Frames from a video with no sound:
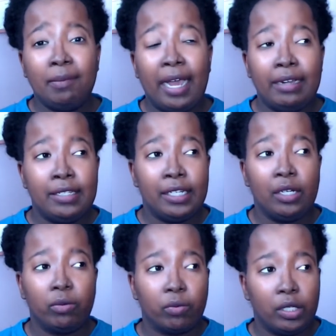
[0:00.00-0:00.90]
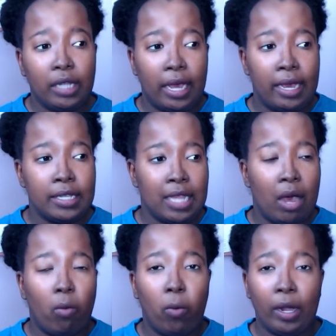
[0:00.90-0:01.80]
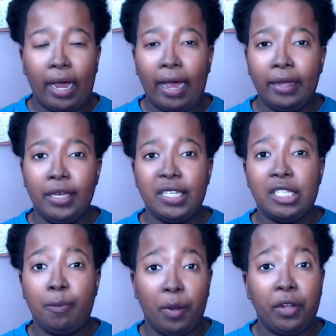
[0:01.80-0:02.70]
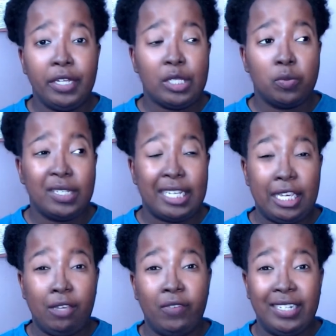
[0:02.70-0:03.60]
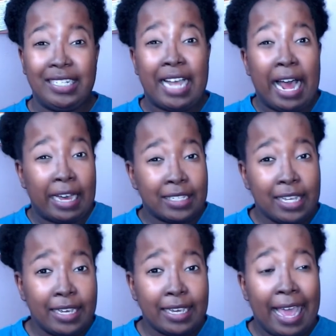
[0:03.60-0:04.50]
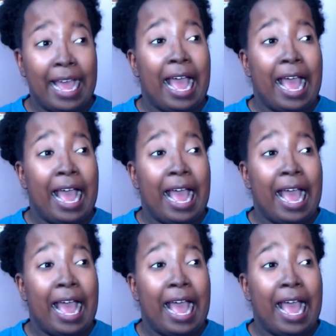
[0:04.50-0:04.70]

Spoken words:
I didn't realize that what I experienced was even toxic.